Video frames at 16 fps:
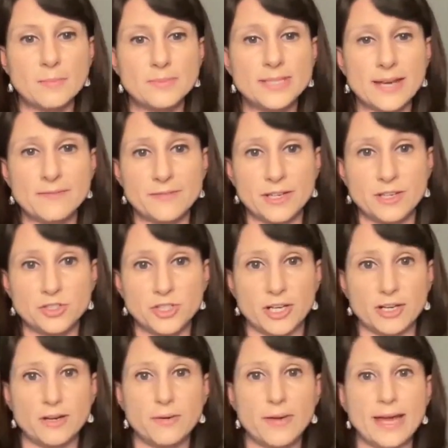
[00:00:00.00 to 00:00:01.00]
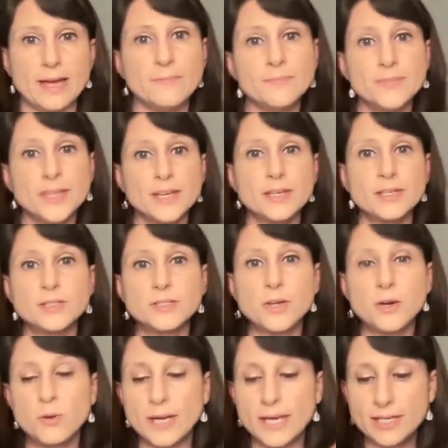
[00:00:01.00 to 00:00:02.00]
definition. Okay,
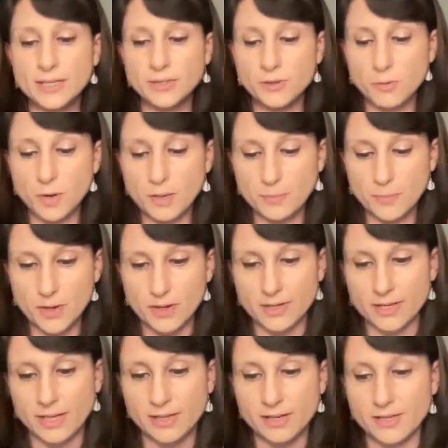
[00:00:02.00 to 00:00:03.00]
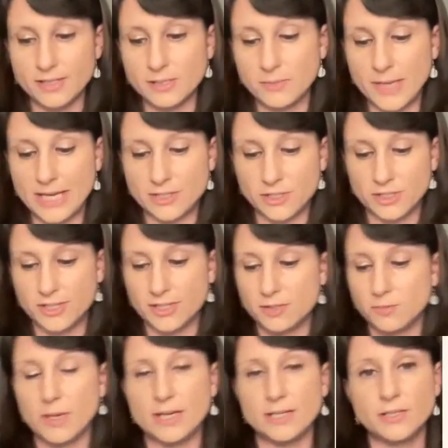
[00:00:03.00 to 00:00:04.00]
so in your workbook, there is a page that
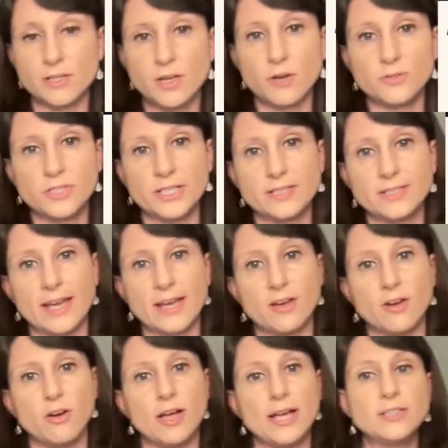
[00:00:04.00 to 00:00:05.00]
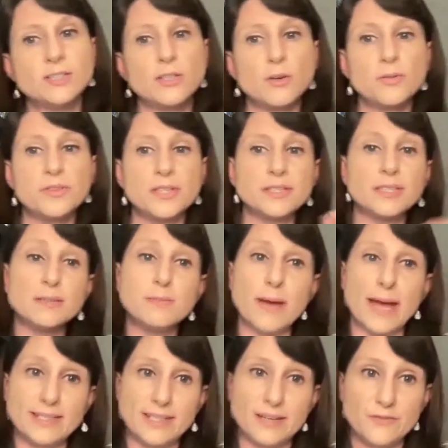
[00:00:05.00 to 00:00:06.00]
says, what is a coaching cycle? And so this is
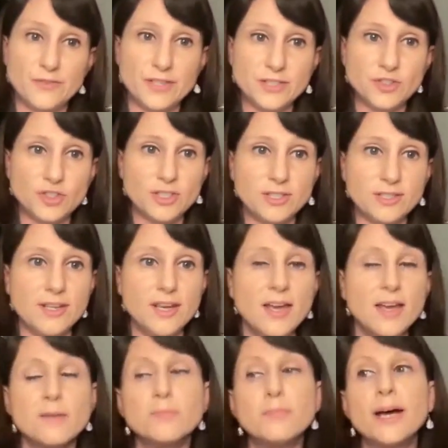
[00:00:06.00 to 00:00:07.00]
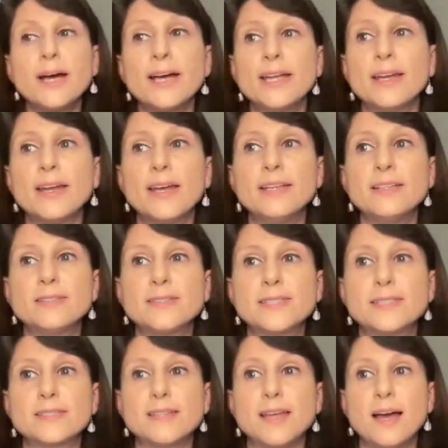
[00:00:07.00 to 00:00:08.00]
my definition, but
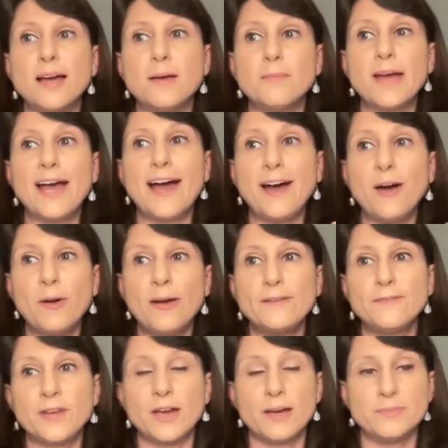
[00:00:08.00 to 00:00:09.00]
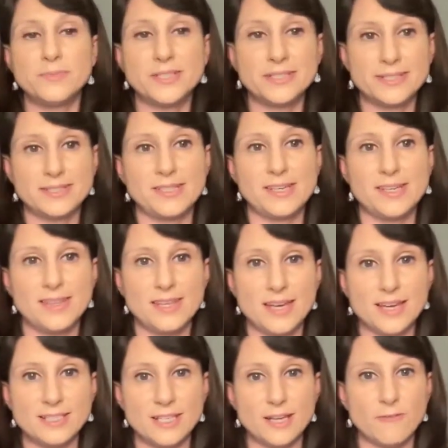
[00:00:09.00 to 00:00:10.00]
it's how I've come to see the
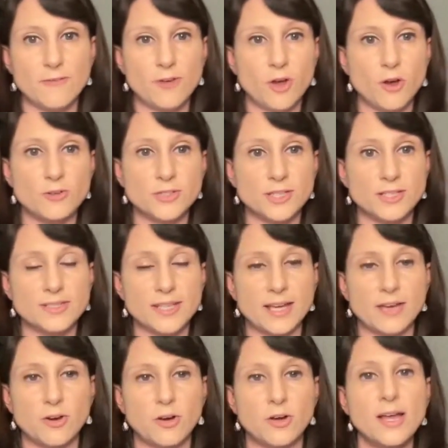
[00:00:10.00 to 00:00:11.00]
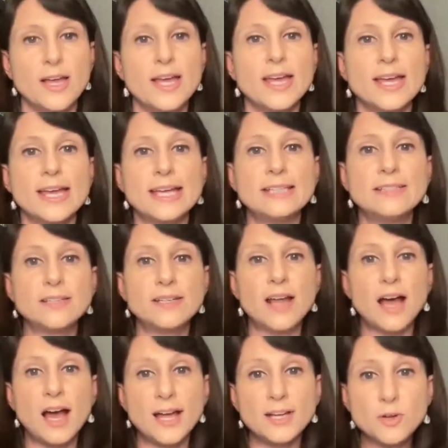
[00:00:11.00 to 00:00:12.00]
idea of a coaching cycle. It's an
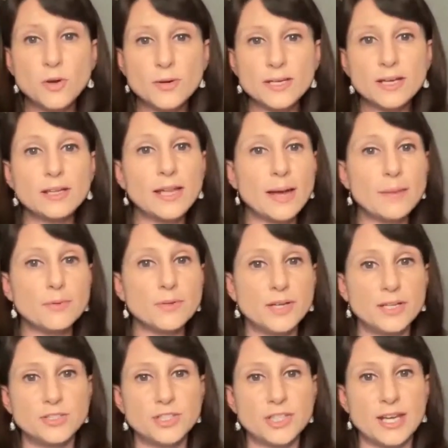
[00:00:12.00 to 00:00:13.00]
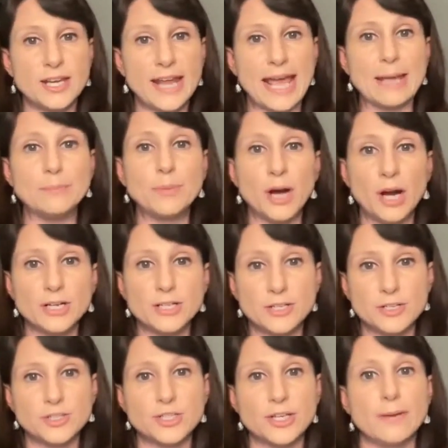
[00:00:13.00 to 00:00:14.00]
ongoing collaboration and
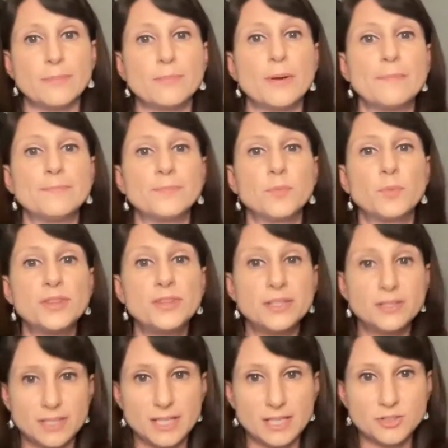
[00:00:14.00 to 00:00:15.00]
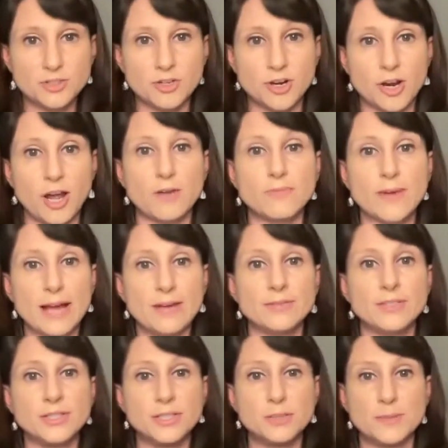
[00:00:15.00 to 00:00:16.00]
partnership with a teacher
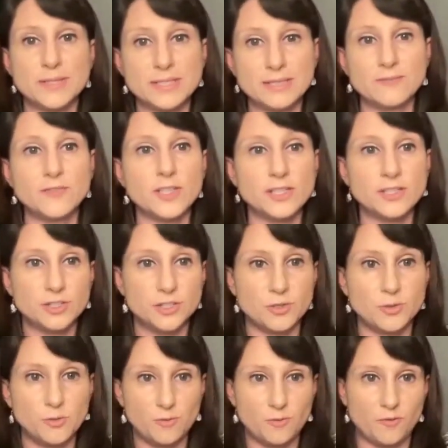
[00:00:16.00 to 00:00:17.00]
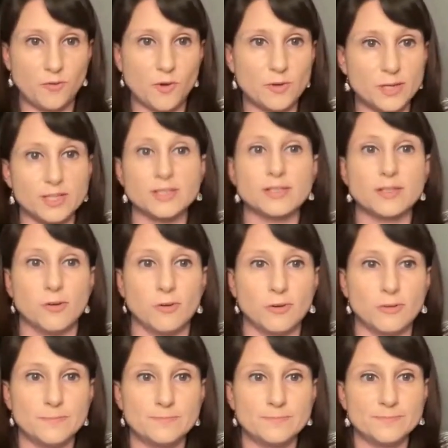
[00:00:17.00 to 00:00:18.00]
around a specific student-focused
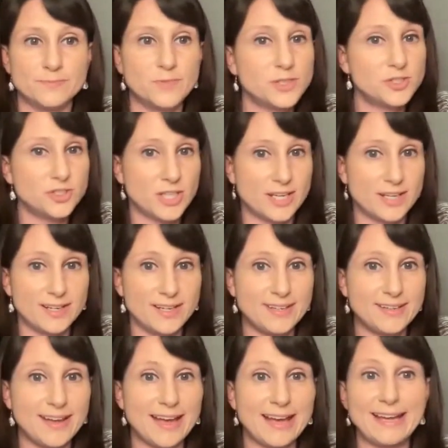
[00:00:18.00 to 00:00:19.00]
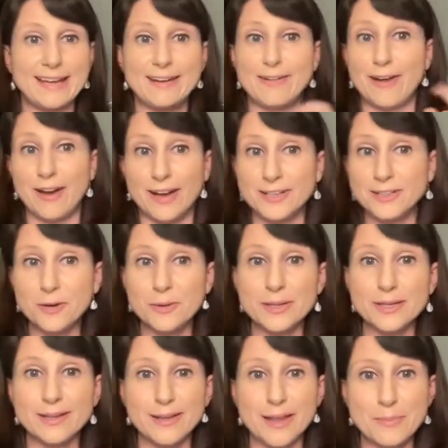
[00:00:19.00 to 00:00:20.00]
goal. With Shannon, I had an
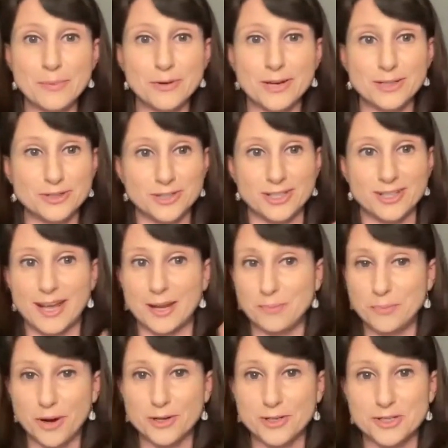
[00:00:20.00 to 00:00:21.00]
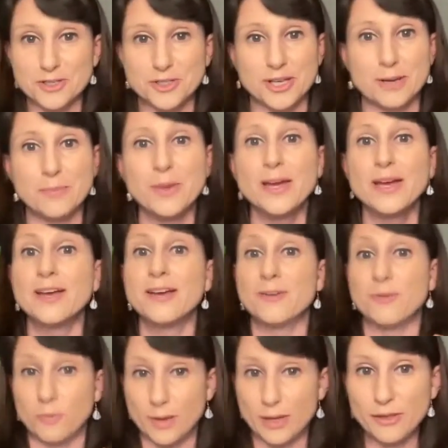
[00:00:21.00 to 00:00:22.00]
ongoing collaboration and partnership
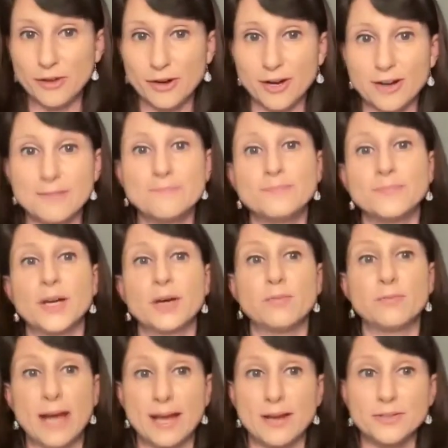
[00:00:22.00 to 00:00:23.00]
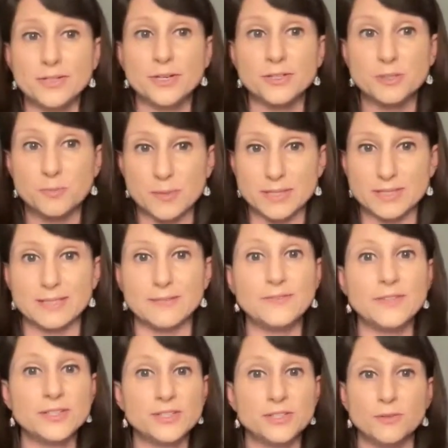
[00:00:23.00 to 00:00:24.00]
with her around her
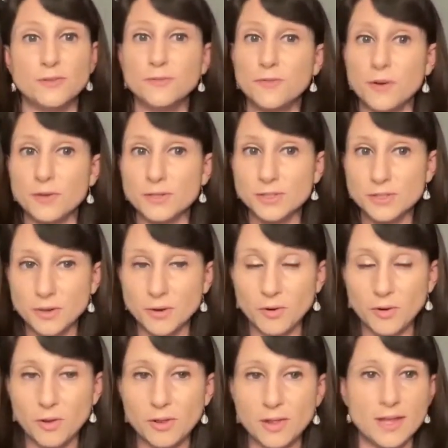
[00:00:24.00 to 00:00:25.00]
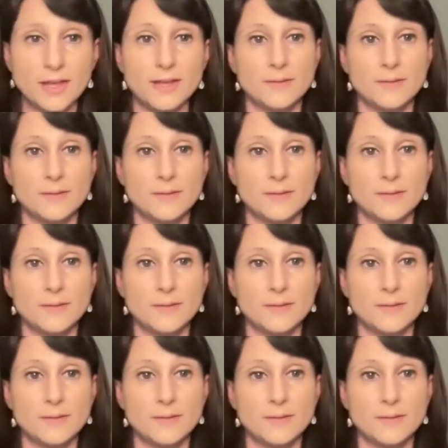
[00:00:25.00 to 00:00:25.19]
specific student-focused goal